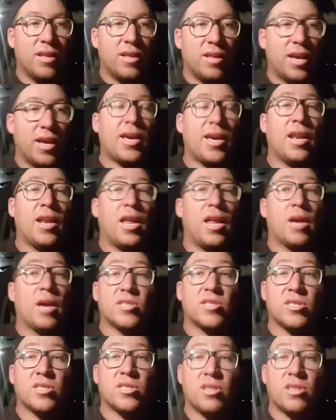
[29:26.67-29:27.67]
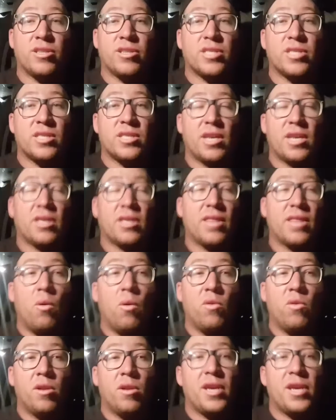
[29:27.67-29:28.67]
That Cadillac was so sick.
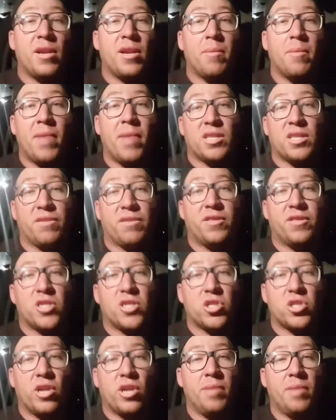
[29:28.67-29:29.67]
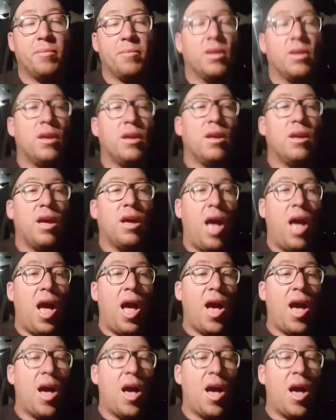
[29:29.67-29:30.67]
That would have been amazing for this trip.
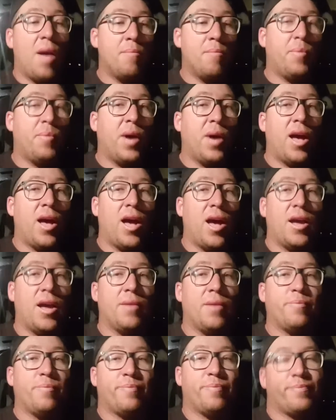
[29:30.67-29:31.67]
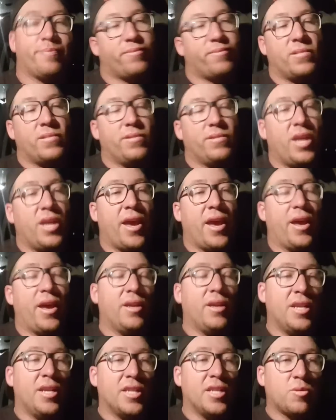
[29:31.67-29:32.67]
But
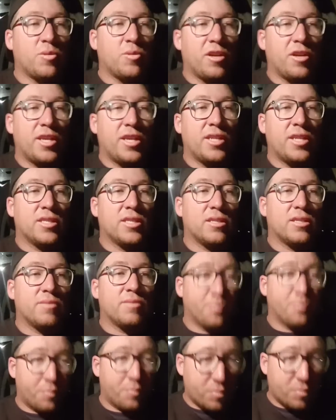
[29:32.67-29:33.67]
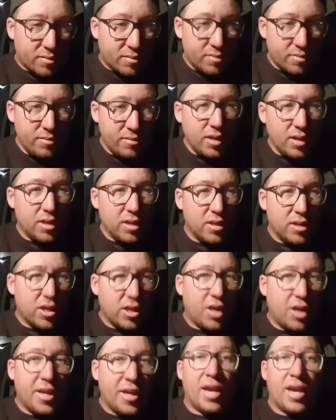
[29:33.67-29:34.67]
yeah, it is what it is. So
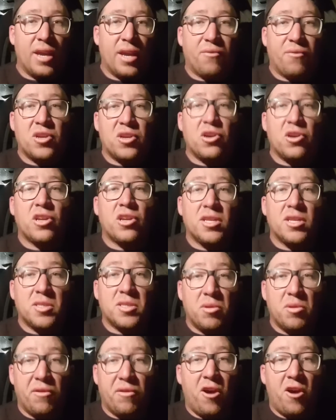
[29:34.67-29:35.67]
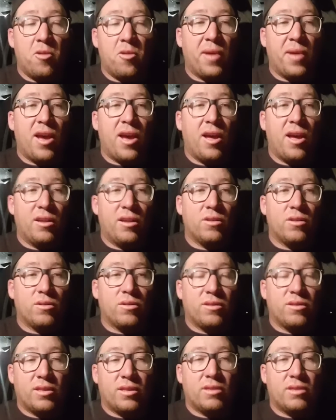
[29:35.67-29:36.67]
yeah, if we could have got to a final bout,
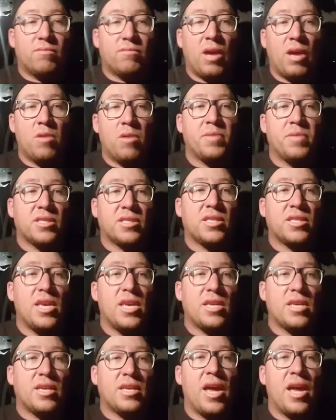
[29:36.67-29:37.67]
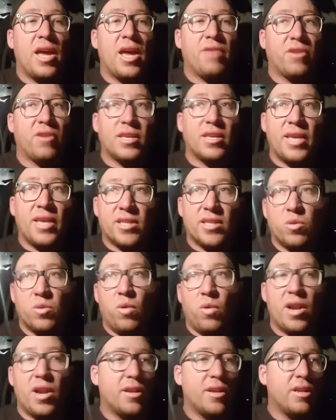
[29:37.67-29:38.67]
that would be sick. And if I can get to
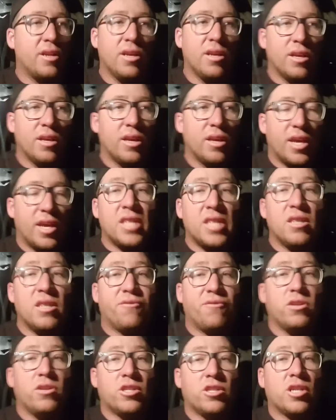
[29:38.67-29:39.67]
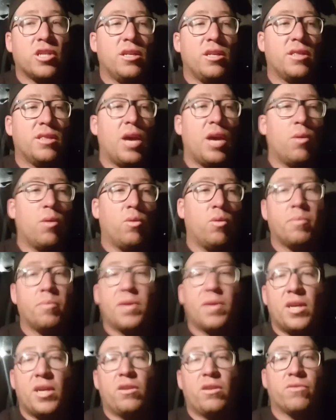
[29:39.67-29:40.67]
one in the future, that would
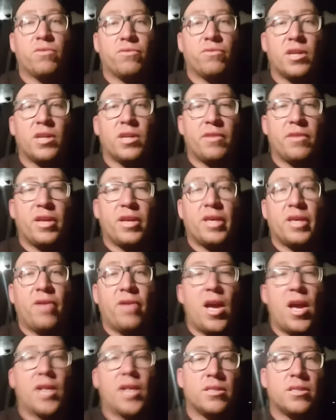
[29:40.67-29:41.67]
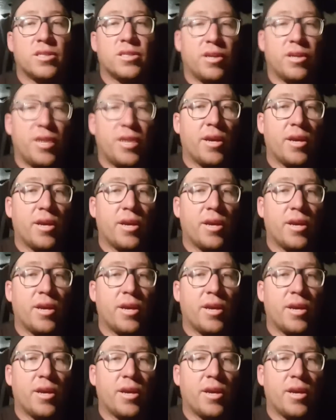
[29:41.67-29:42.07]
be really, really great. So yeah.